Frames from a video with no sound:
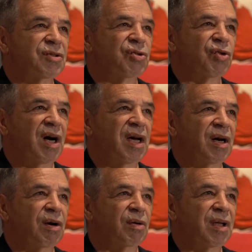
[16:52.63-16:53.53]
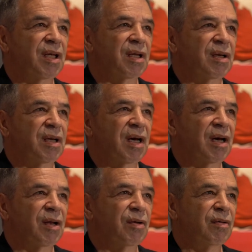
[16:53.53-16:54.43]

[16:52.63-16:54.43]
try out in uh,